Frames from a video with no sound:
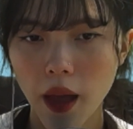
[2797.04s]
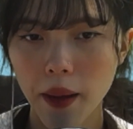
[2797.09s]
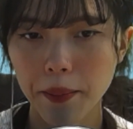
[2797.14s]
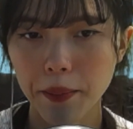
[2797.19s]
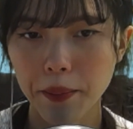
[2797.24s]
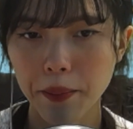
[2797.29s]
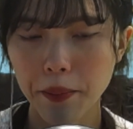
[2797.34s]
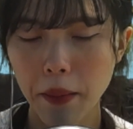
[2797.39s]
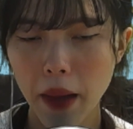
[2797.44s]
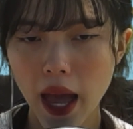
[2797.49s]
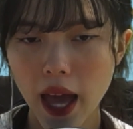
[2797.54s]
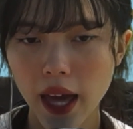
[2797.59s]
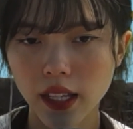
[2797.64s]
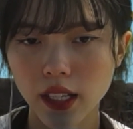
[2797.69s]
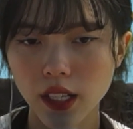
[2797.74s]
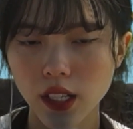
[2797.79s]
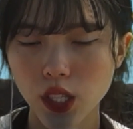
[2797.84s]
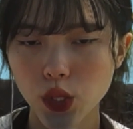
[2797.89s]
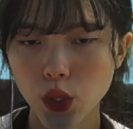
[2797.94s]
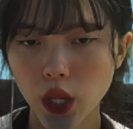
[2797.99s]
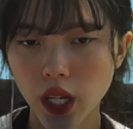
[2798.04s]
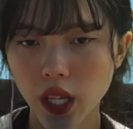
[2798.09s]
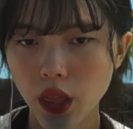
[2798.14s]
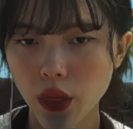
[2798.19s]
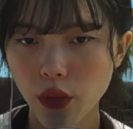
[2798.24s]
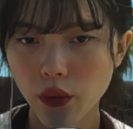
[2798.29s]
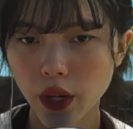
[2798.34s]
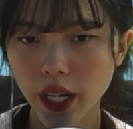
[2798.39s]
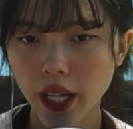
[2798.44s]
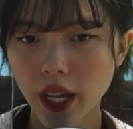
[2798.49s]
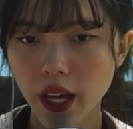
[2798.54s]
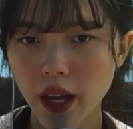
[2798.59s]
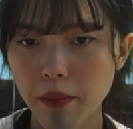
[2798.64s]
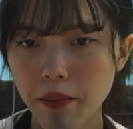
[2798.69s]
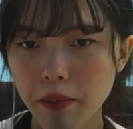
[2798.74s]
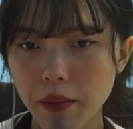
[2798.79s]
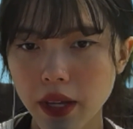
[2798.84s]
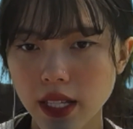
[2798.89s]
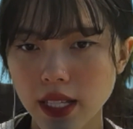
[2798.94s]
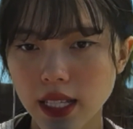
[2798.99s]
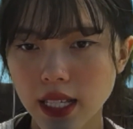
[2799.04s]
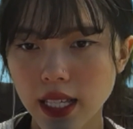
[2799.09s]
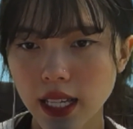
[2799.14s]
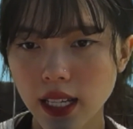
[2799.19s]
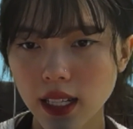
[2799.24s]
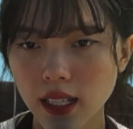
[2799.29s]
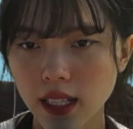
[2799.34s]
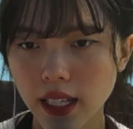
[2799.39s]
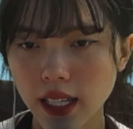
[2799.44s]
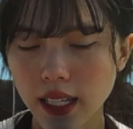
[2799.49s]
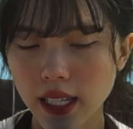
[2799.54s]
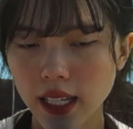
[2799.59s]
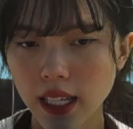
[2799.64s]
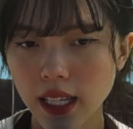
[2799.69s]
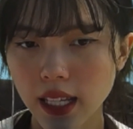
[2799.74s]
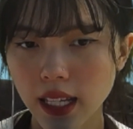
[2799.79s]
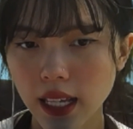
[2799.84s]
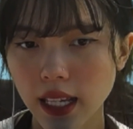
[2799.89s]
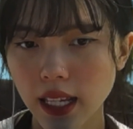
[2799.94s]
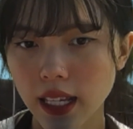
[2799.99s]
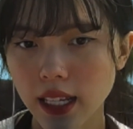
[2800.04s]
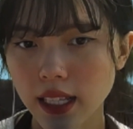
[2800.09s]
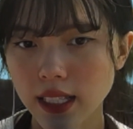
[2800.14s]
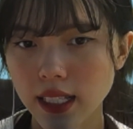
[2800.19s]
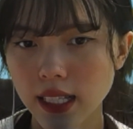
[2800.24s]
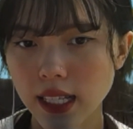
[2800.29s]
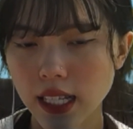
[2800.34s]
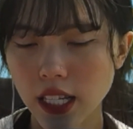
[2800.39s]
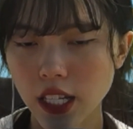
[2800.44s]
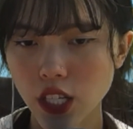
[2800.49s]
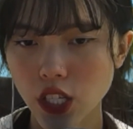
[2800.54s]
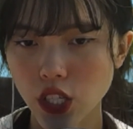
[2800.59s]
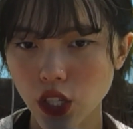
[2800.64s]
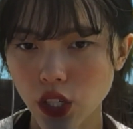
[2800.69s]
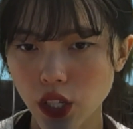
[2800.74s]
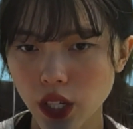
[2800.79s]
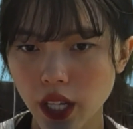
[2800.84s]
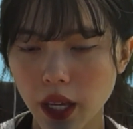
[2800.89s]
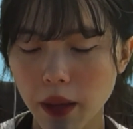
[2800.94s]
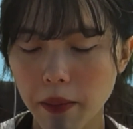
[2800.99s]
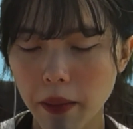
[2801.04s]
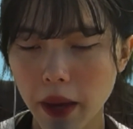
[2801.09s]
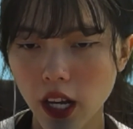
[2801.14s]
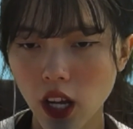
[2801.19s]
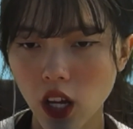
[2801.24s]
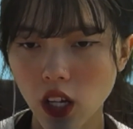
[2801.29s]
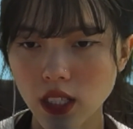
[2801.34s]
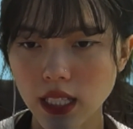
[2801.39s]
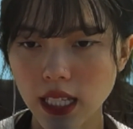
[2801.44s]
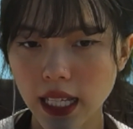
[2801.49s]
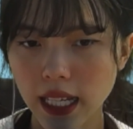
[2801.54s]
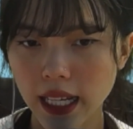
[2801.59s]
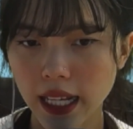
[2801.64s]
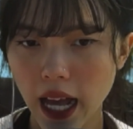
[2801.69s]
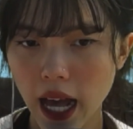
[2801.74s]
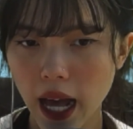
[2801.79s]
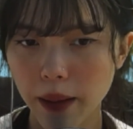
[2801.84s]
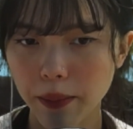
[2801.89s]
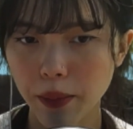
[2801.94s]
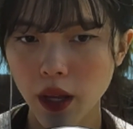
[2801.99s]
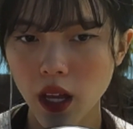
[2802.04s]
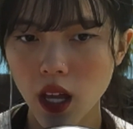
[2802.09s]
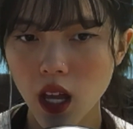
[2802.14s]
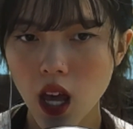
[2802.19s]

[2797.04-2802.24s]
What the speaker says: Man, 23, admits killing Canadian teenager he met on dating app.